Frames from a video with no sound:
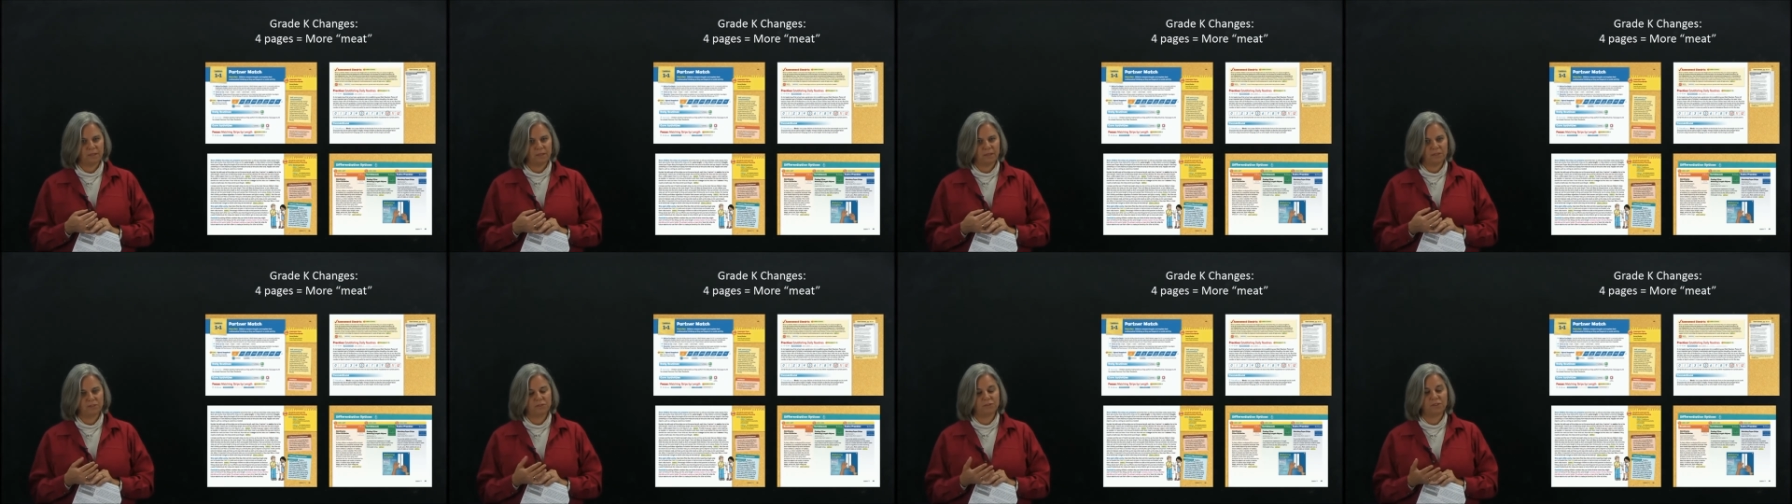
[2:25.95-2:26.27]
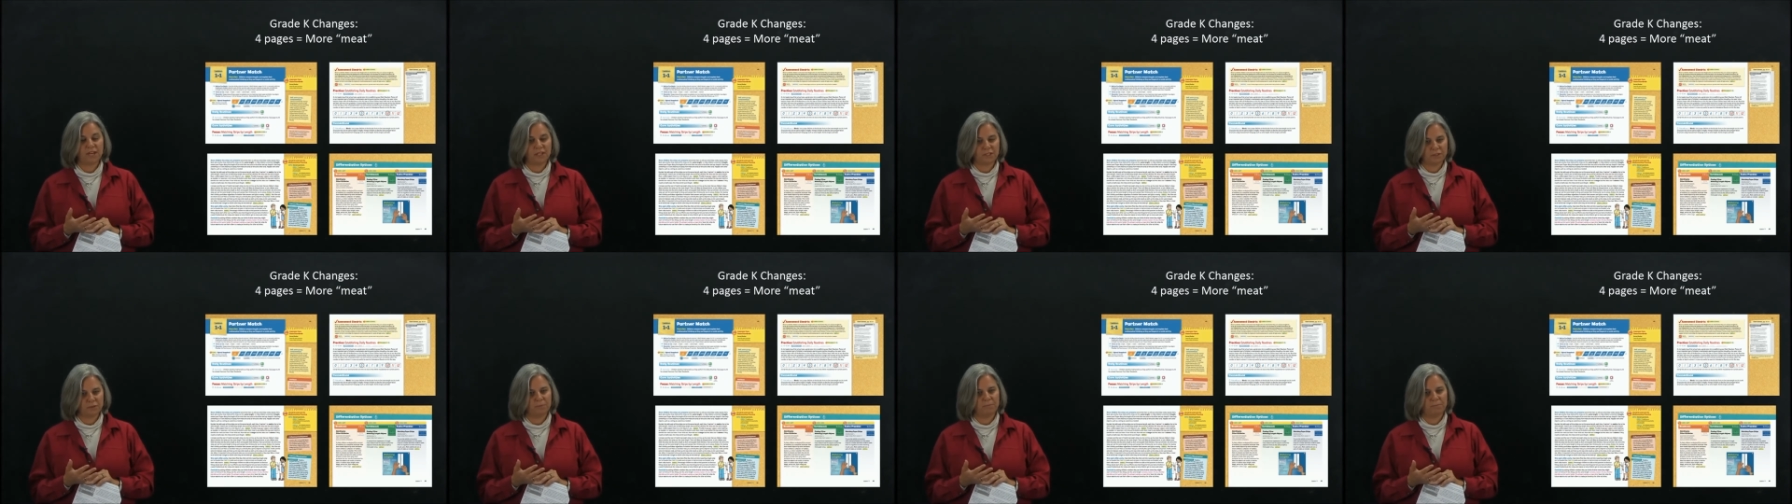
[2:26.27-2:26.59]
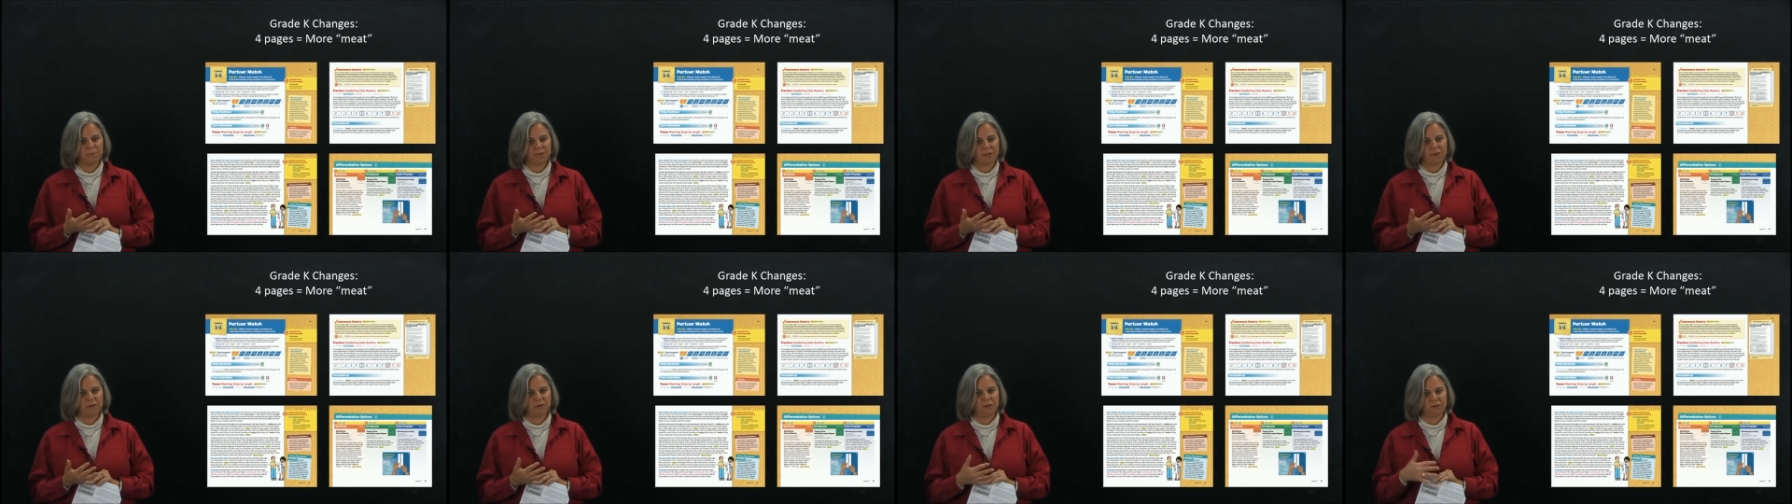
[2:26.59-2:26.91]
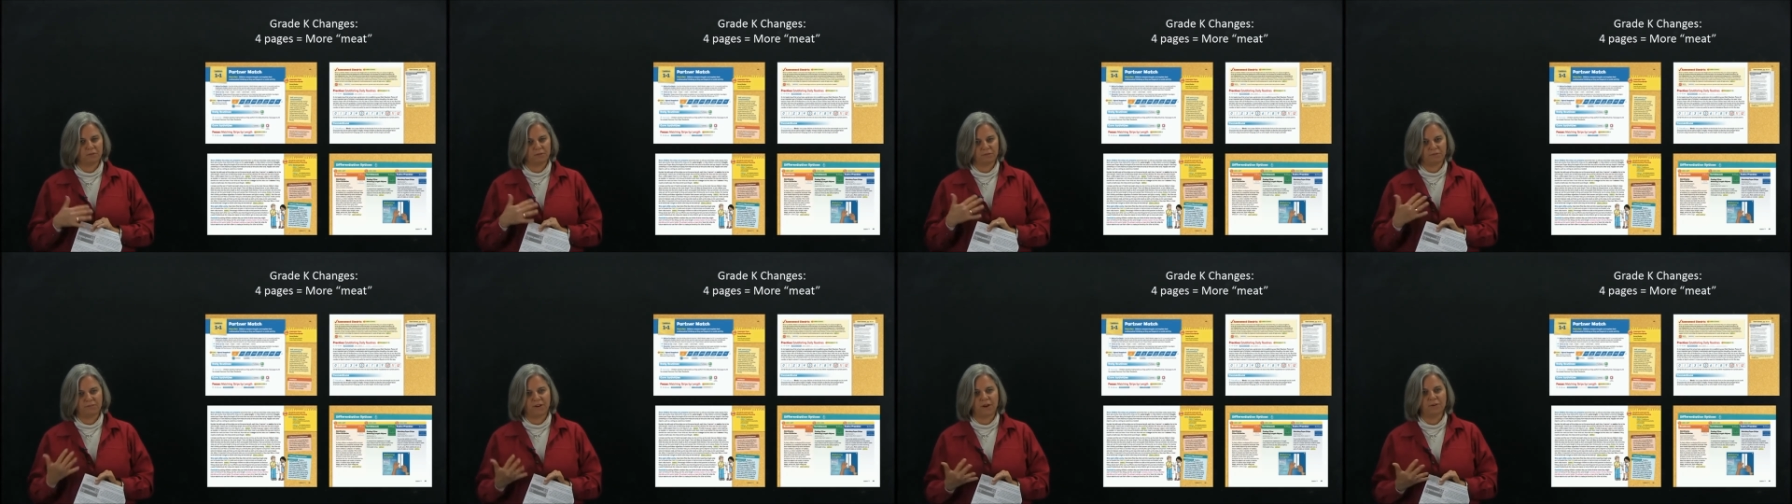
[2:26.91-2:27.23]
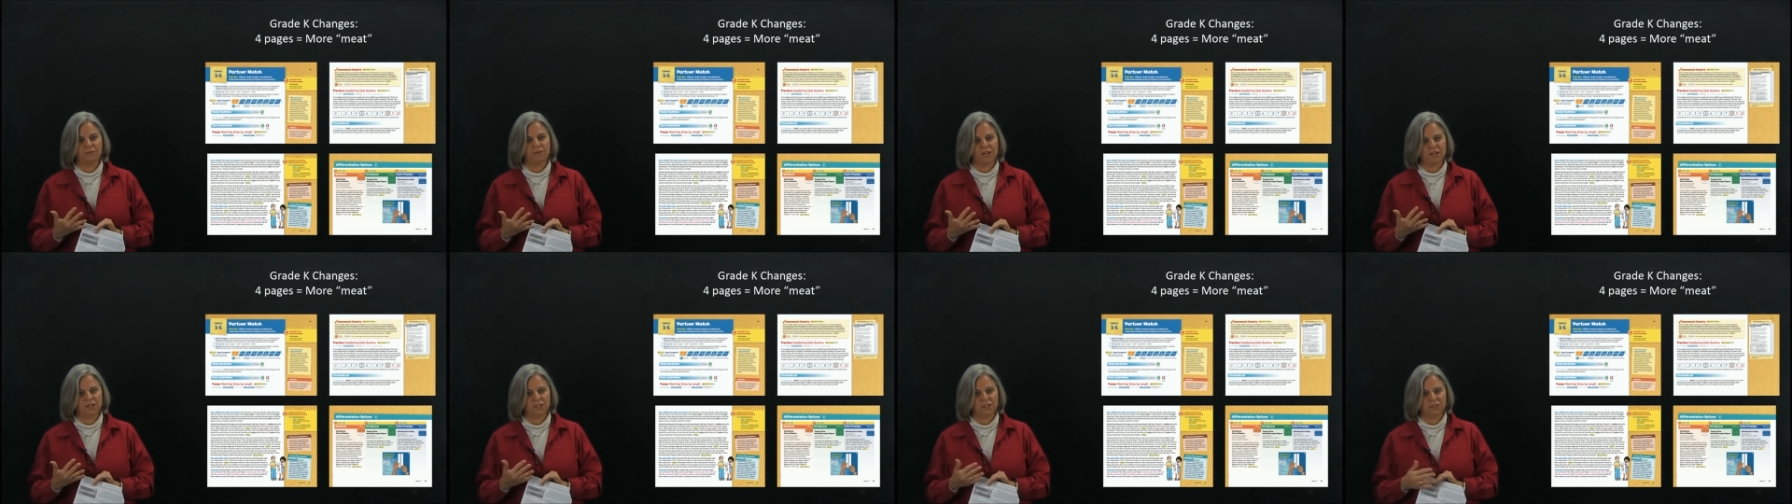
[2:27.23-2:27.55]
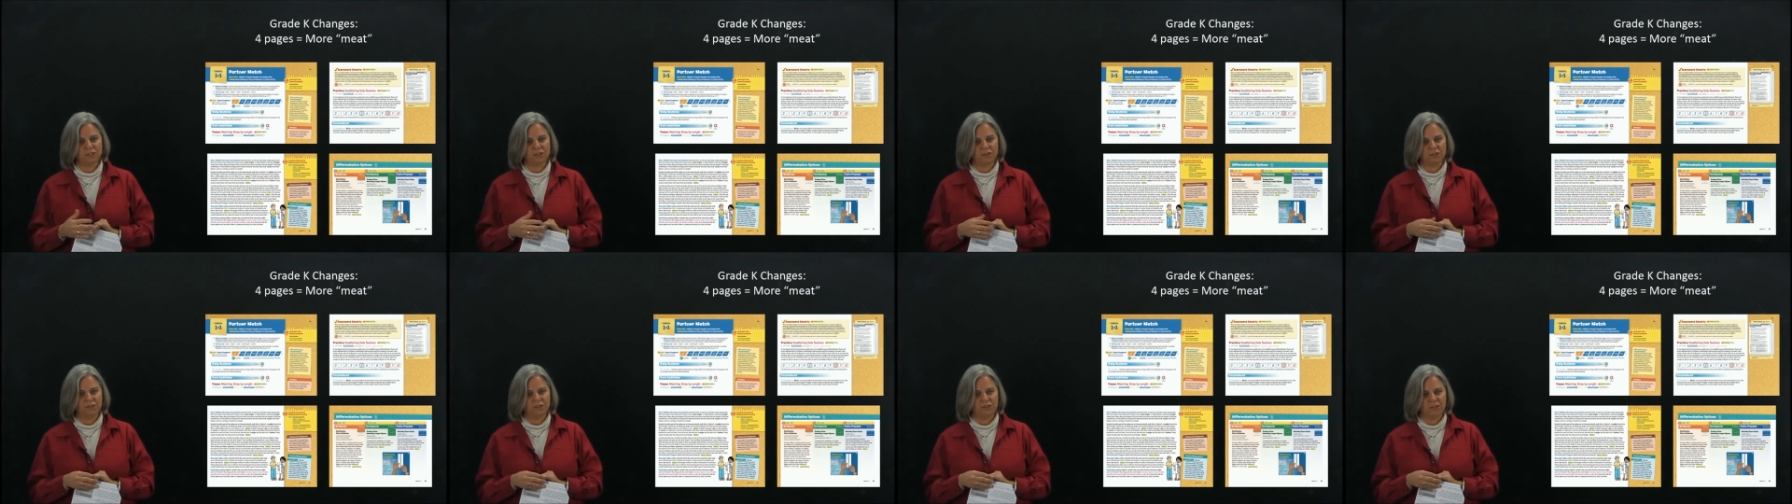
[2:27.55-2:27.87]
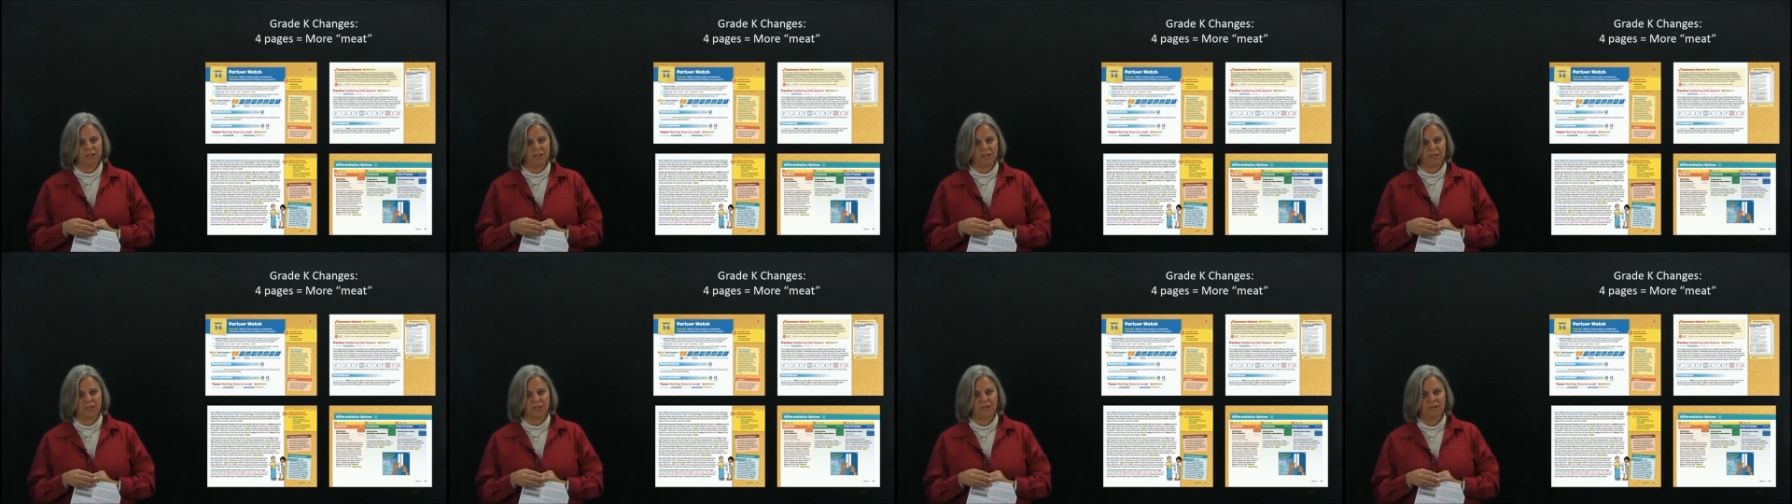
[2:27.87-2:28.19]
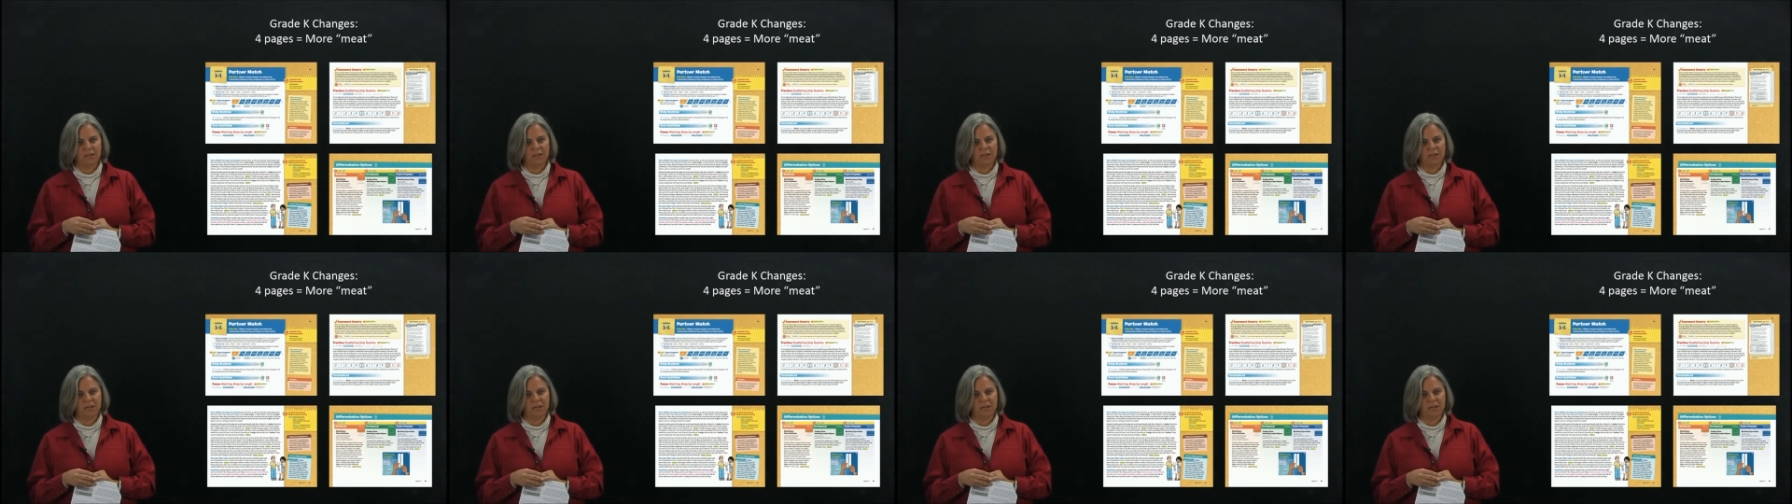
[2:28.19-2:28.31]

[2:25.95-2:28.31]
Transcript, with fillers: So that's a big foundational thing.